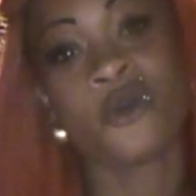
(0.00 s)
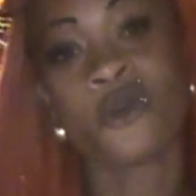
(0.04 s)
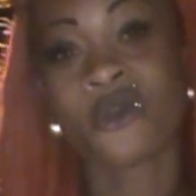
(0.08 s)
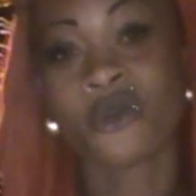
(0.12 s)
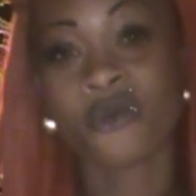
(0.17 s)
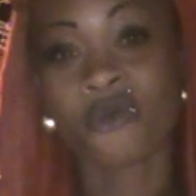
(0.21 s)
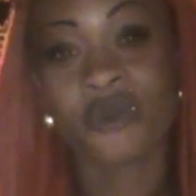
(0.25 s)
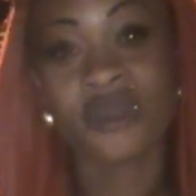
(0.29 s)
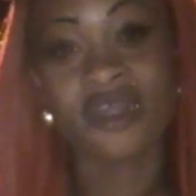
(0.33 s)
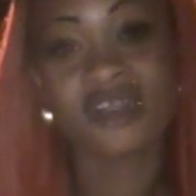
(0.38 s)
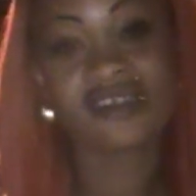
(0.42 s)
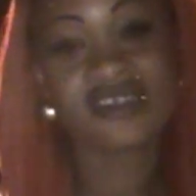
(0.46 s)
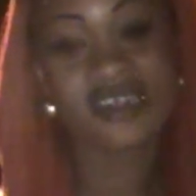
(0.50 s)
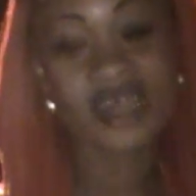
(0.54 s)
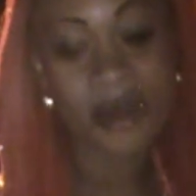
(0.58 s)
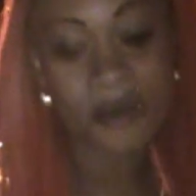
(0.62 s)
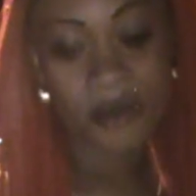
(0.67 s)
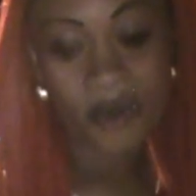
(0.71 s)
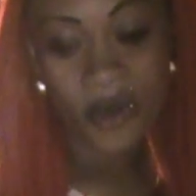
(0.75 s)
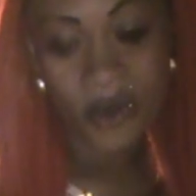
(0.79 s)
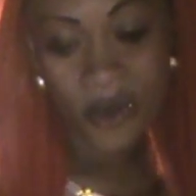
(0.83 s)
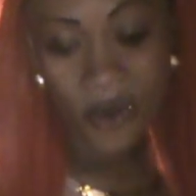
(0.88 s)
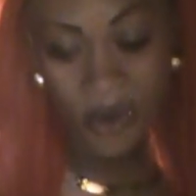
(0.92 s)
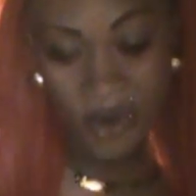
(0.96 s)
Cookeries
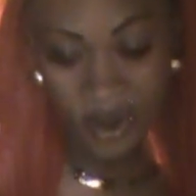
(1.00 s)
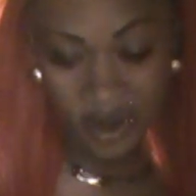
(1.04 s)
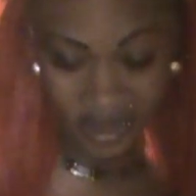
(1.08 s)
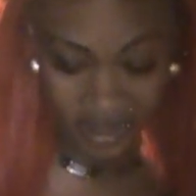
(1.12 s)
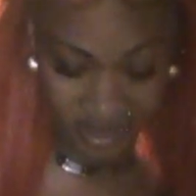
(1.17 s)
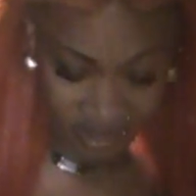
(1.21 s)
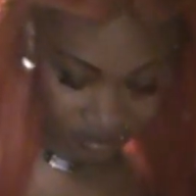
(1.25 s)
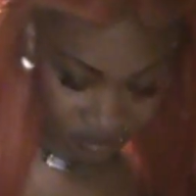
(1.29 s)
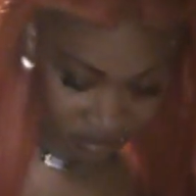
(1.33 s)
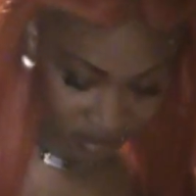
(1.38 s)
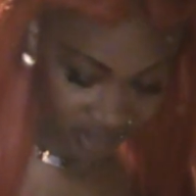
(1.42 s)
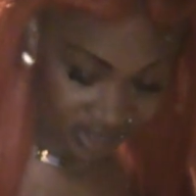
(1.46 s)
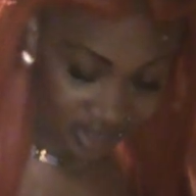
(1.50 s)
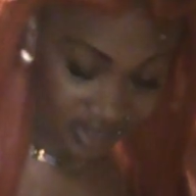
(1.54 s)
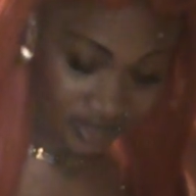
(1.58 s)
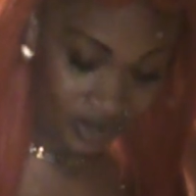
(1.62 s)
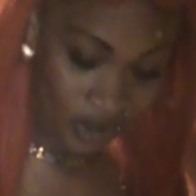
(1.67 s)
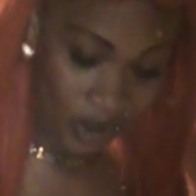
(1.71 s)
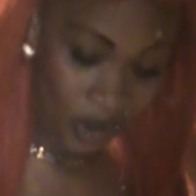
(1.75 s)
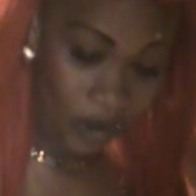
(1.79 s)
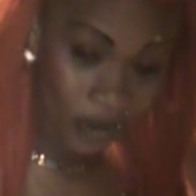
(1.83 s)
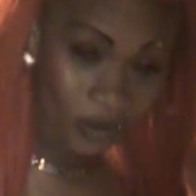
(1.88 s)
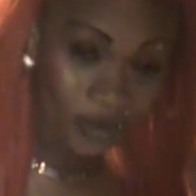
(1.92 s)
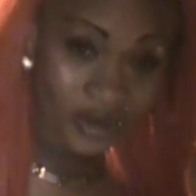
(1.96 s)
them all in me
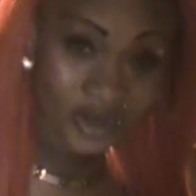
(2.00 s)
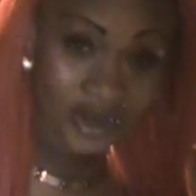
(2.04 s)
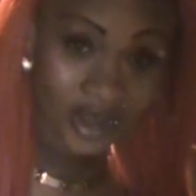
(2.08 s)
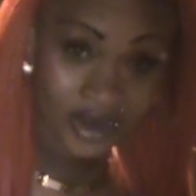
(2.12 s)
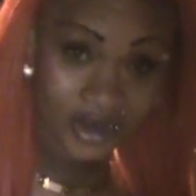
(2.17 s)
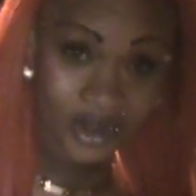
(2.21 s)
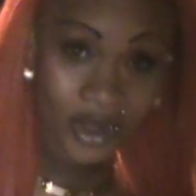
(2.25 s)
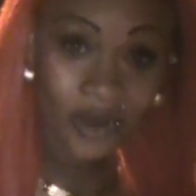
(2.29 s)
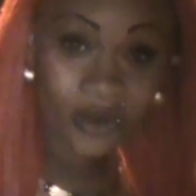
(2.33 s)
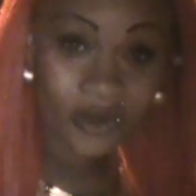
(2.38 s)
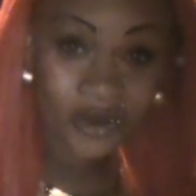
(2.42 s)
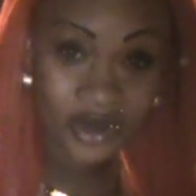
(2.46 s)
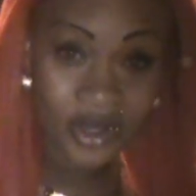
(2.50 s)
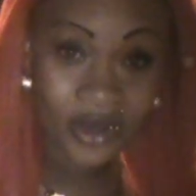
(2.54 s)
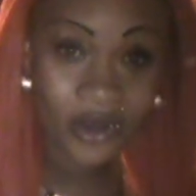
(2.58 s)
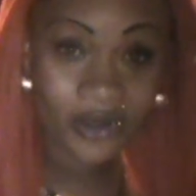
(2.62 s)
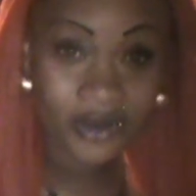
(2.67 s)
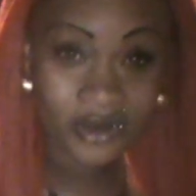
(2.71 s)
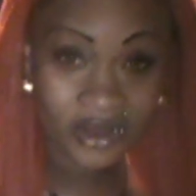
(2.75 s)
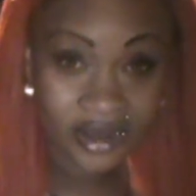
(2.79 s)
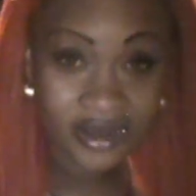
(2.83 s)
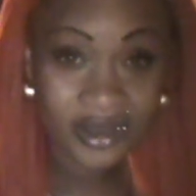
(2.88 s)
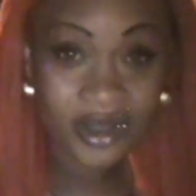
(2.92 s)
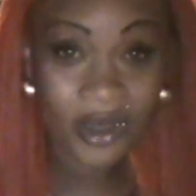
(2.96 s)
down, da down,
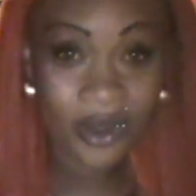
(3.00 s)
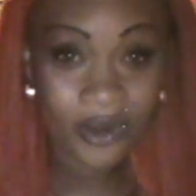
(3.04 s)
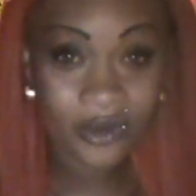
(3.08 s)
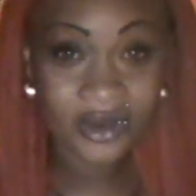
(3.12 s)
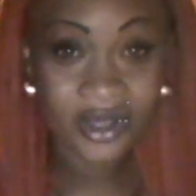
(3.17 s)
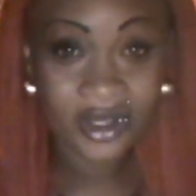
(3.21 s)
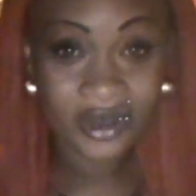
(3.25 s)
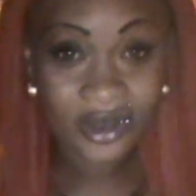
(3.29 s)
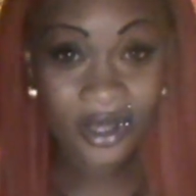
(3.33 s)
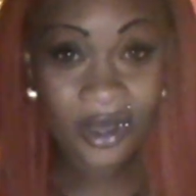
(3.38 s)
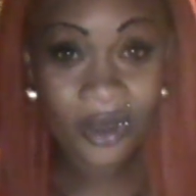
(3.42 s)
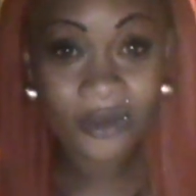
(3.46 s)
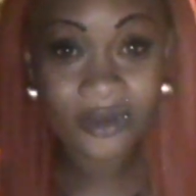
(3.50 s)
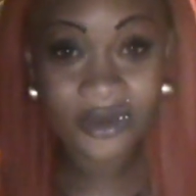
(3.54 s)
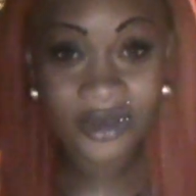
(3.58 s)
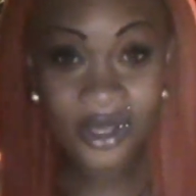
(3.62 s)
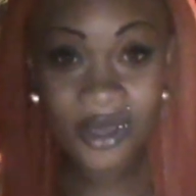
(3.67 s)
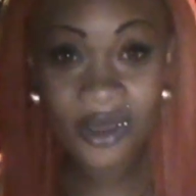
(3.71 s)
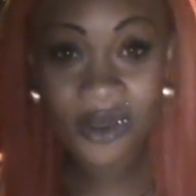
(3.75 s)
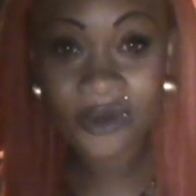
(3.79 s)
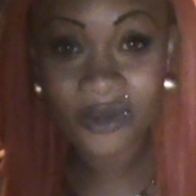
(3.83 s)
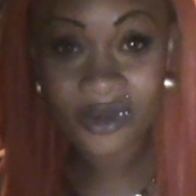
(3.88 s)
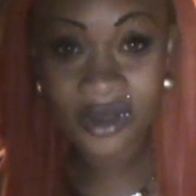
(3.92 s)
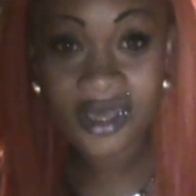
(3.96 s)
down, da down, da down,
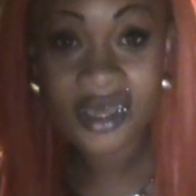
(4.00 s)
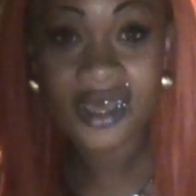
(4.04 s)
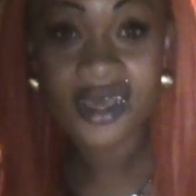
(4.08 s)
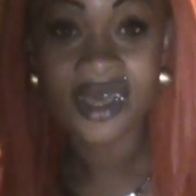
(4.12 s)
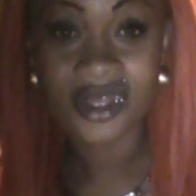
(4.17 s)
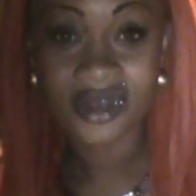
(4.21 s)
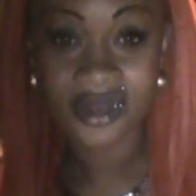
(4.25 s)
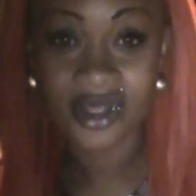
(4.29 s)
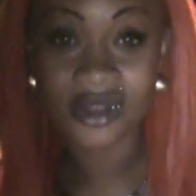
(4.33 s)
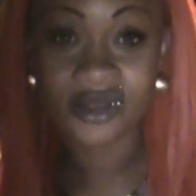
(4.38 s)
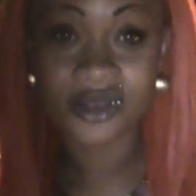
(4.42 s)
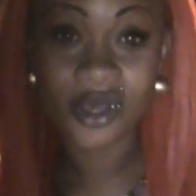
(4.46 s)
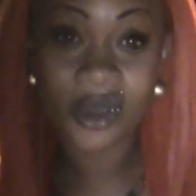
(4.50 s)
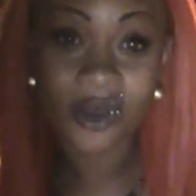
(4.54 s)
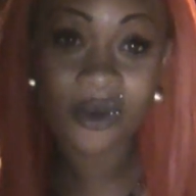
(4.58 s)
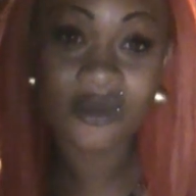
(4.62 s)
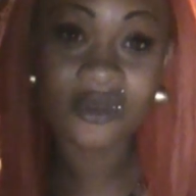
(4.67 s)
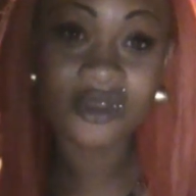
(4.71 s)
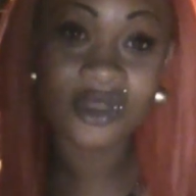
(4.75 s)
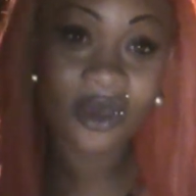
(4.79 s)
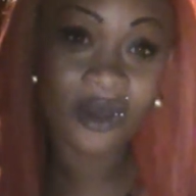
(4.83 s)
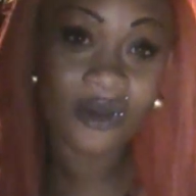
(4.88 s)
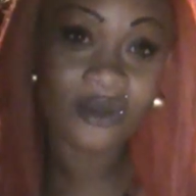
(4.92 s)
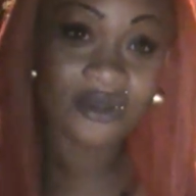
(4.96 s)
down. down the
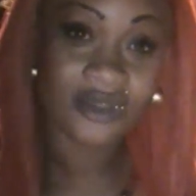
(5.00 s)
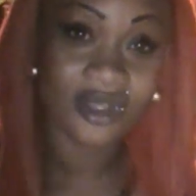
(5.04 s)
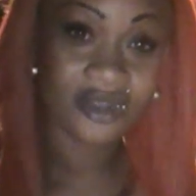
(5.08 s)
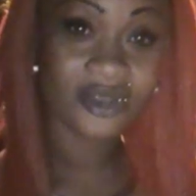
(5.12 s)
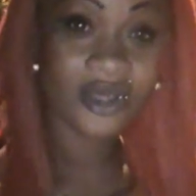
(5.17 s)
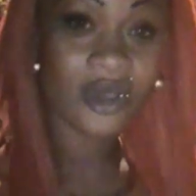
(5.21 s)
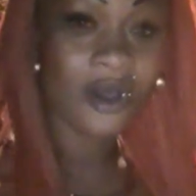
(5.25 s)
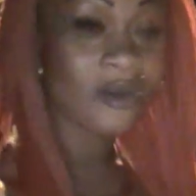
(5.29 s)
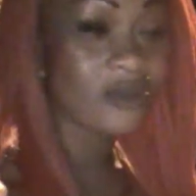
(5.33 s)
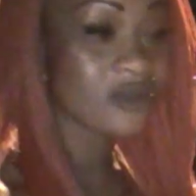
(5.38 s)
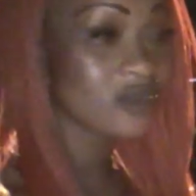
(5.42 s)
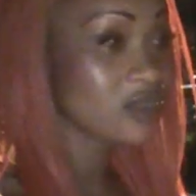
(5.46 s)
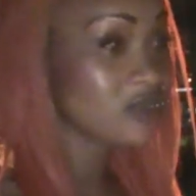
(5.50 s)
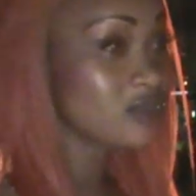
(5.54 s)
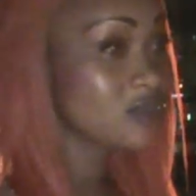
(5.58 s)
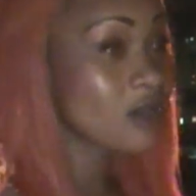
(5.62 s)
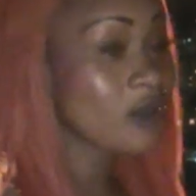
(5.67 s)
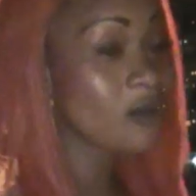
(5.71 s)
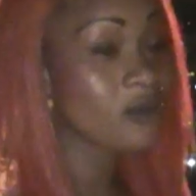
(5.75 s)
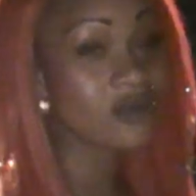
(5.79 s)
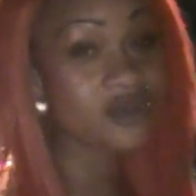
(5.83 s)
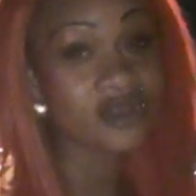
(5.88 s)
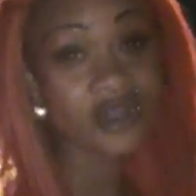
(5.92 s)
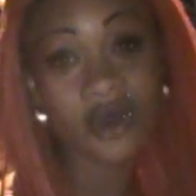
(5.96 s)
down, down, the down, the
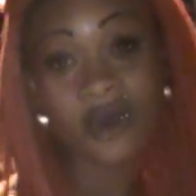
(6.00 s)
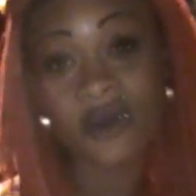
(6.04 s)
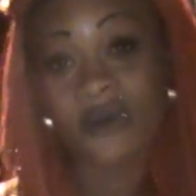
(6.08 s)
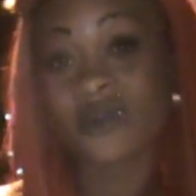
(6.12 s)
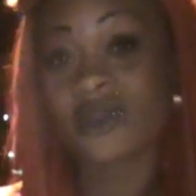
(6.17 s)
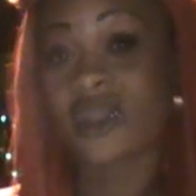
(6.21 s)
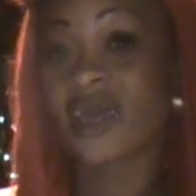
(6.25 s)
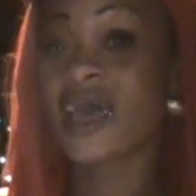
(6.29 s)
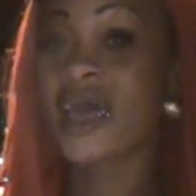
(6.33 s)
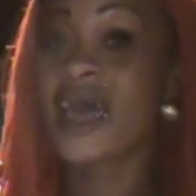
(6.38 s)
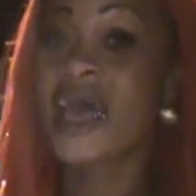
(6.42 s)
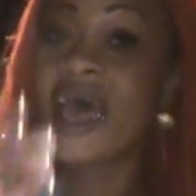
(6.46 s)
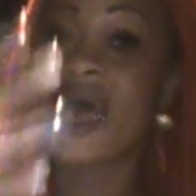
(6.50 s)
down, down.